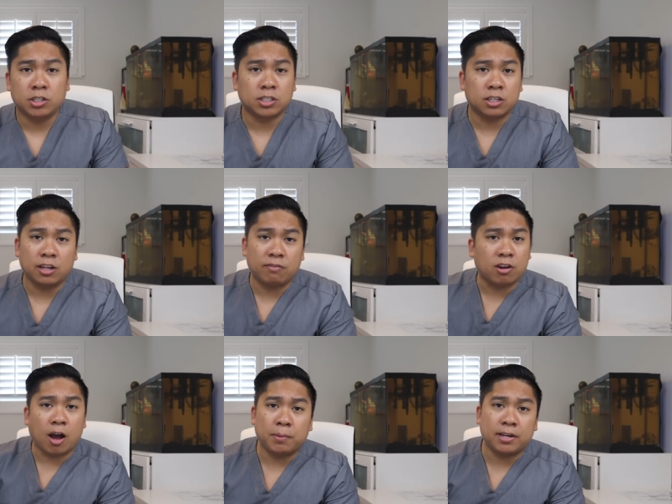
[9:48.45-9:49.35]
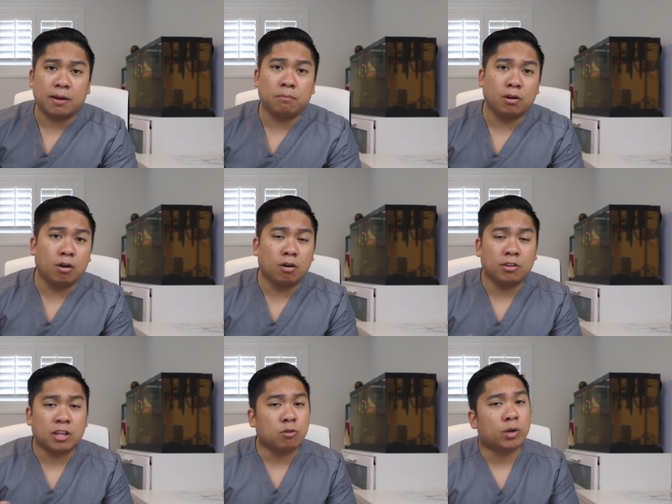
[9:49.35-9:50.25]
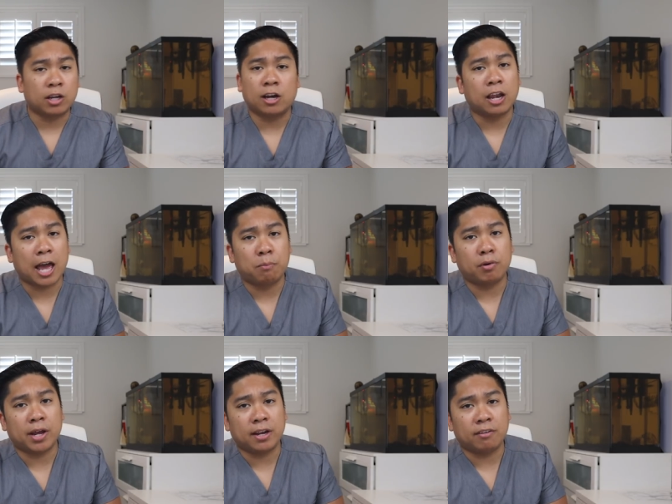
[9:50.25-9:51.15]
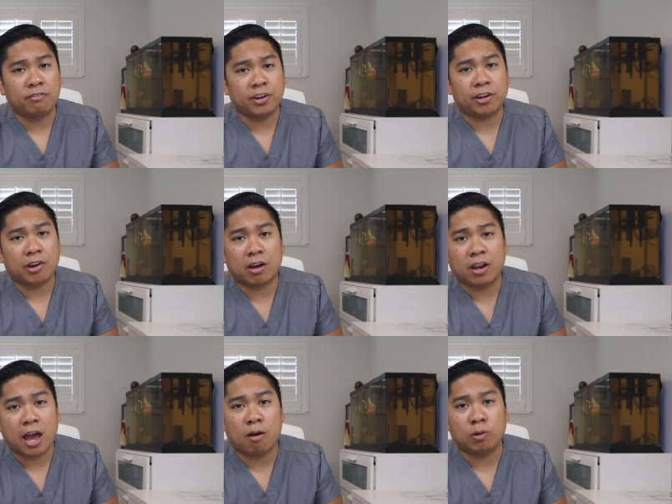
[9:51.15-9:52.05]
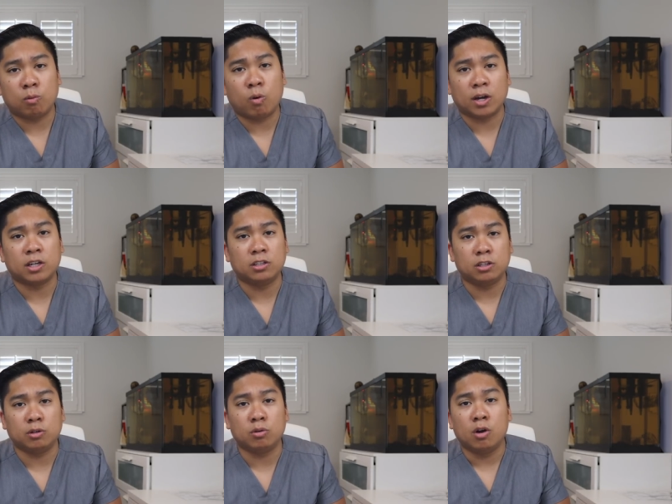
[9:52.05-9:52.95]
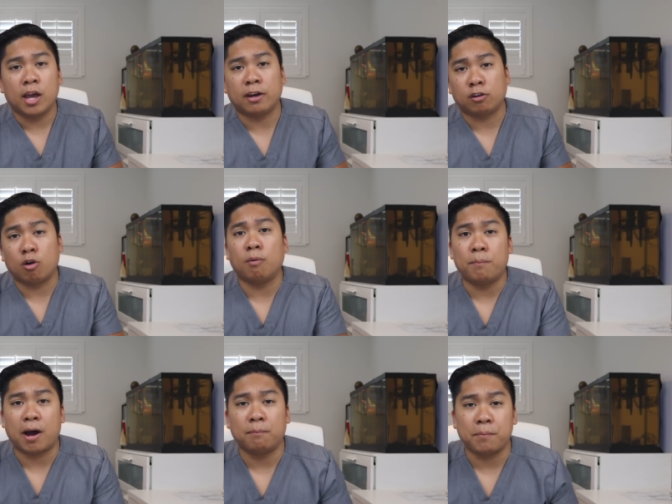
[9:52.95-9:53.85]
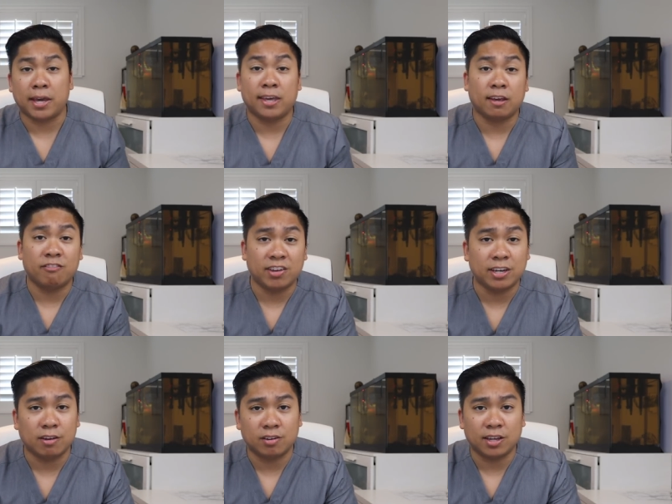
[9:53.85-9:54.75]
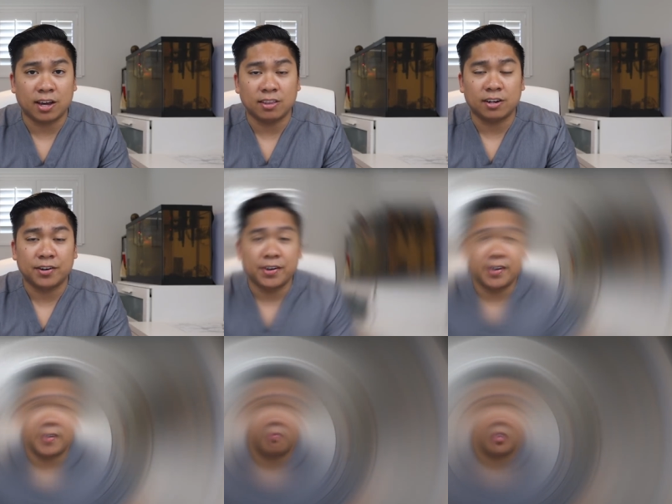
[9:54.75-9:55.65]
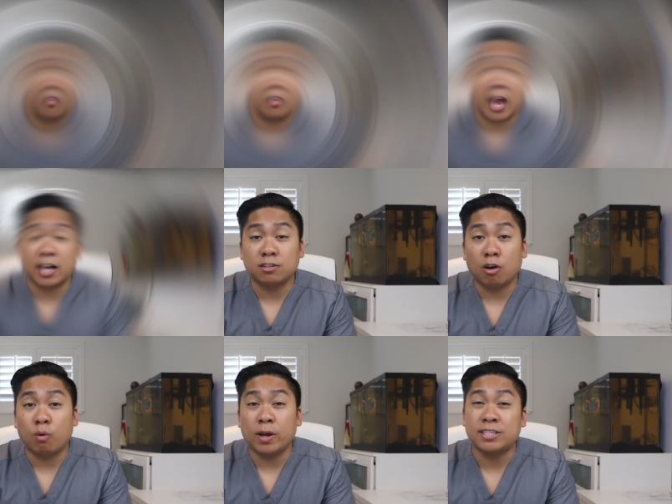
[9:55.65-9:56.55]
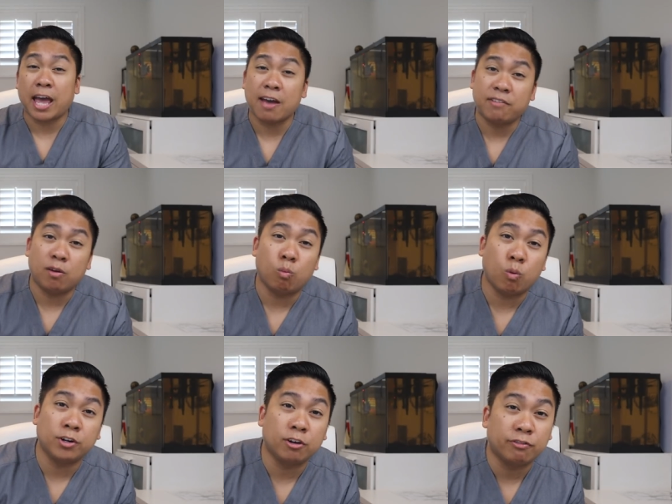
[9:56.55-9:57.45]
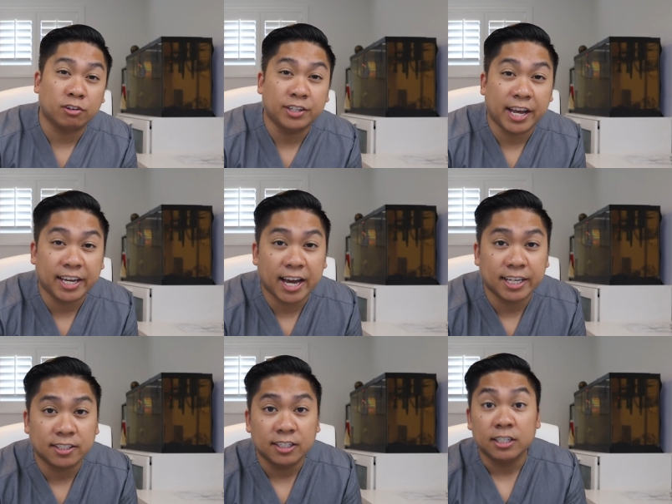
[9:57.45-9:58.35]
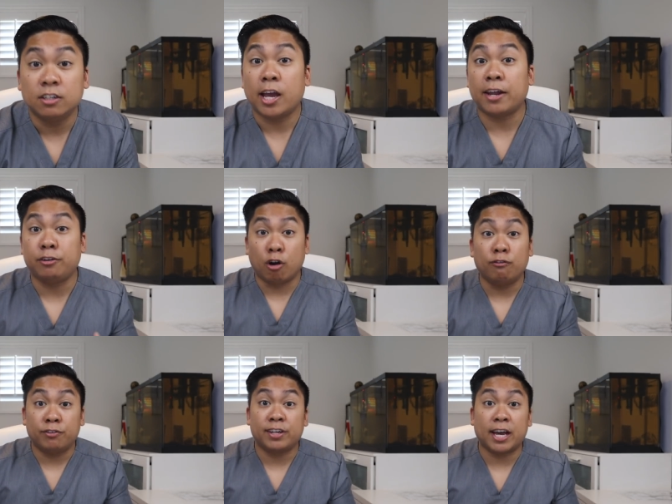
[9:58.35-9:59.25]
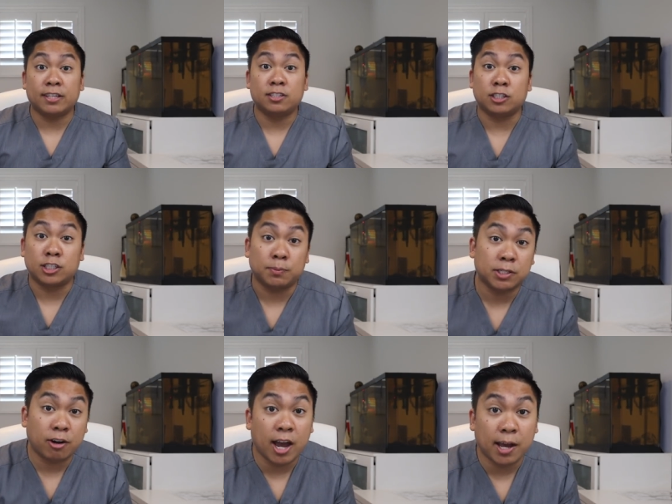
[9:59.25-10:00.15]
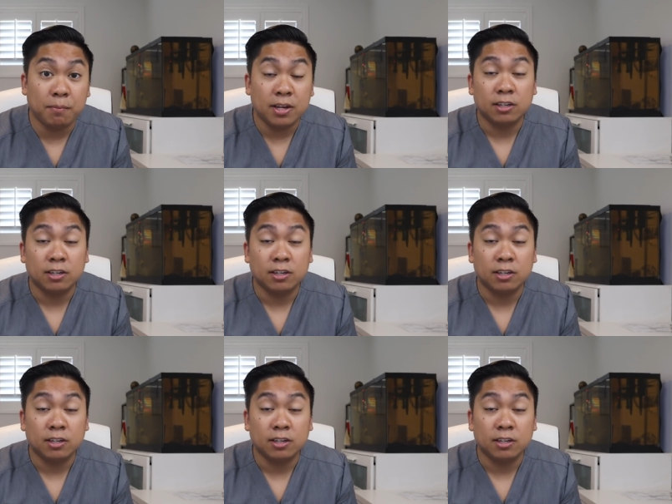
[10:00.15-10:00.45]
just leave a comment down below, and then we can collaborate and figure out how we want to do and go about making a video together. As always, have a wonderful day, guys. And don't forget to subscribe.